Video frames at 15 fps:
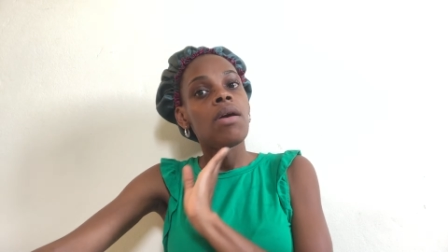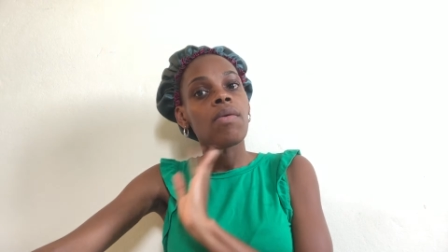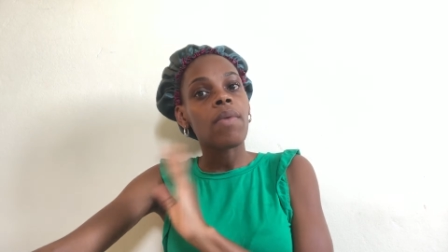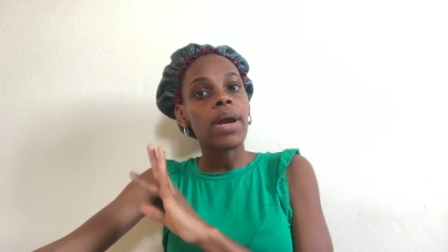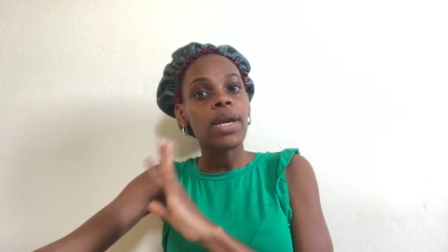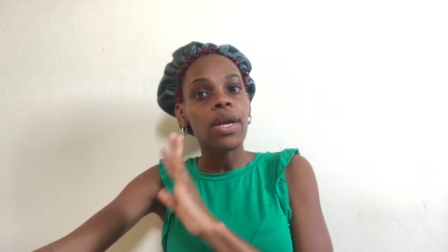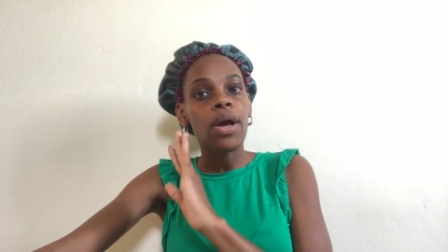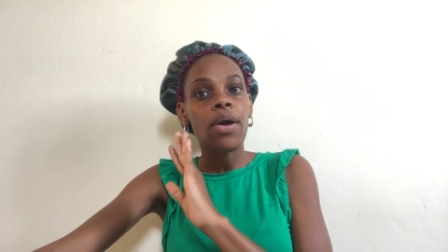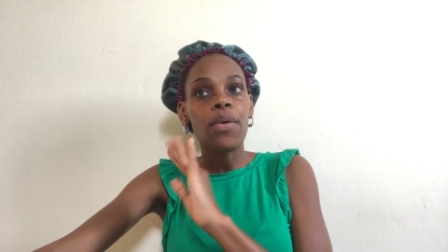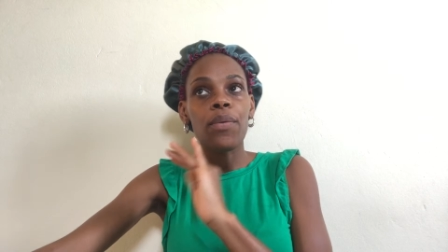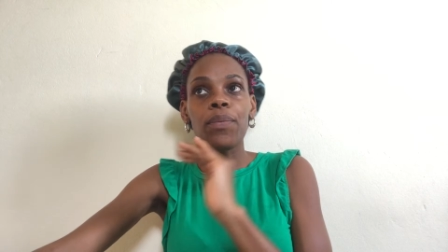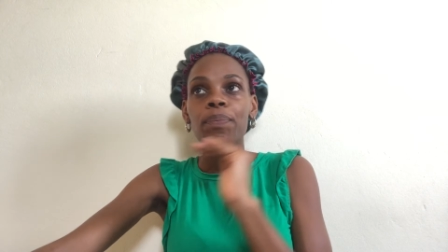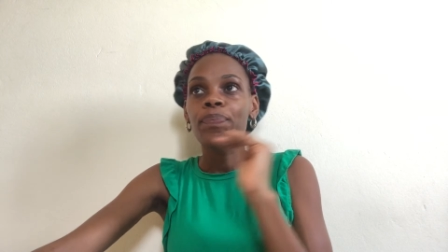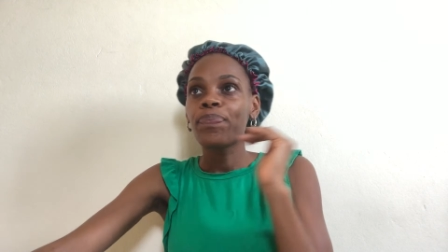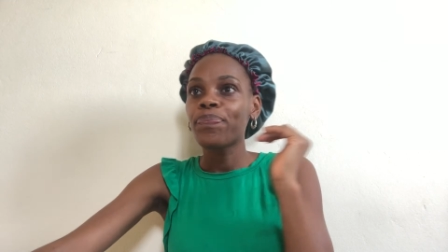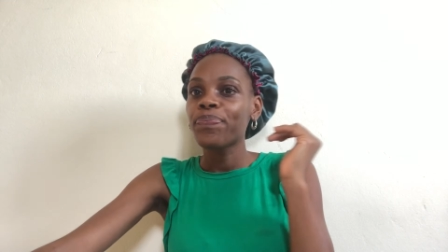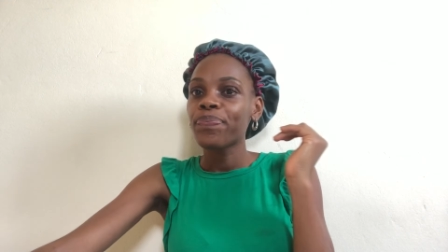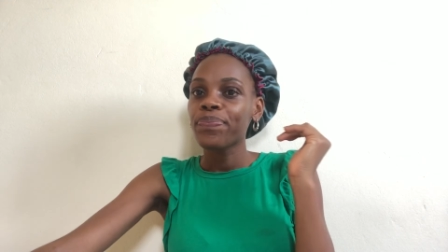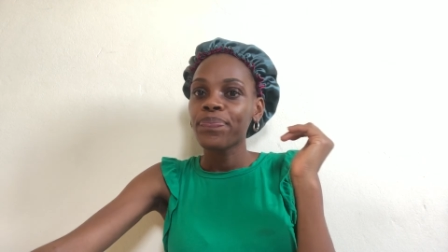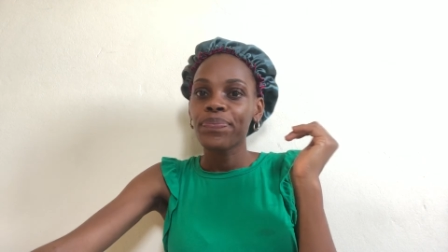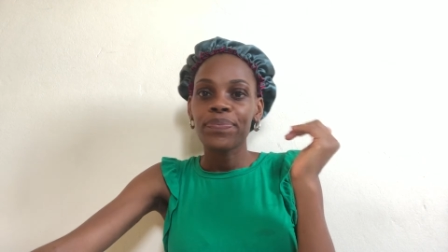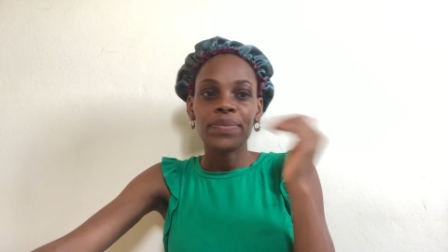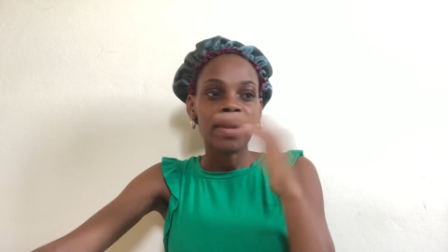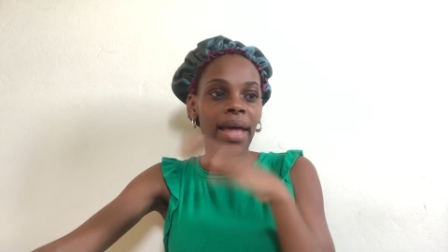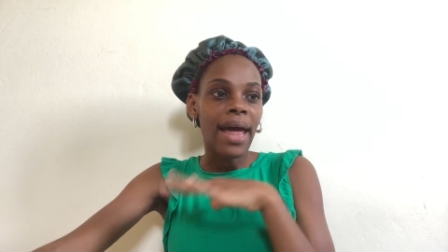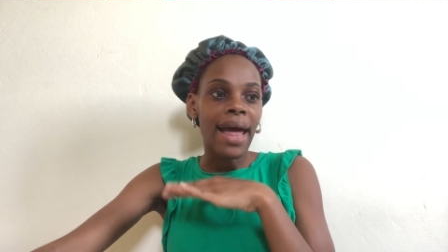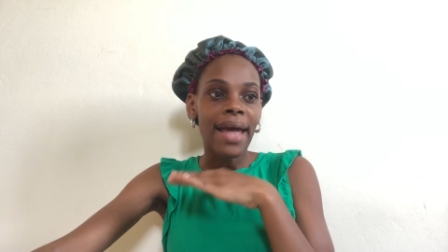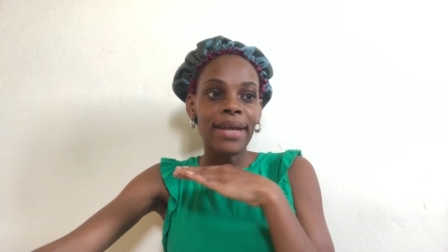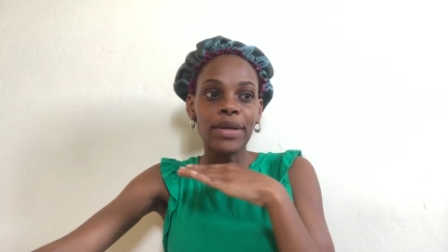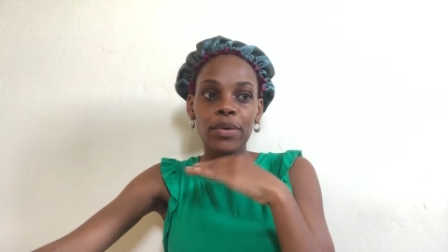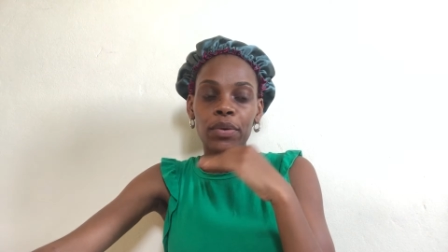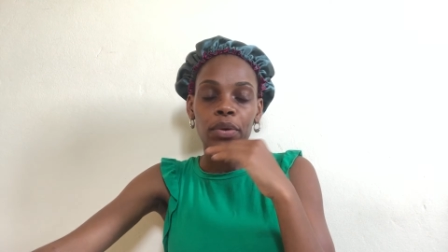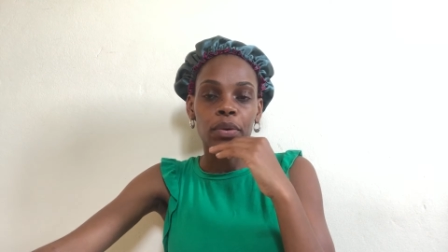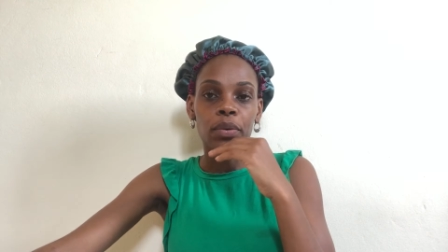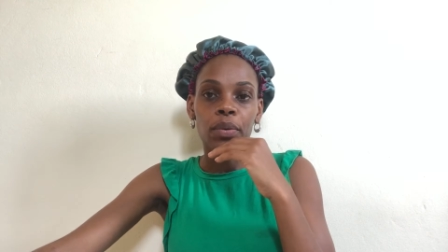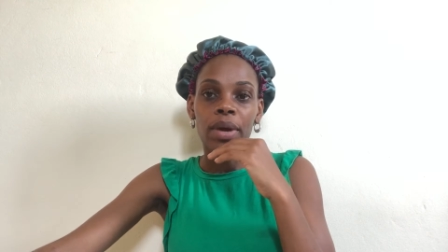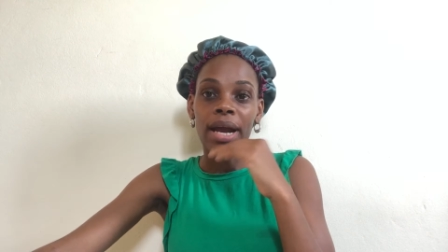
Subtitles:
right now I don't know,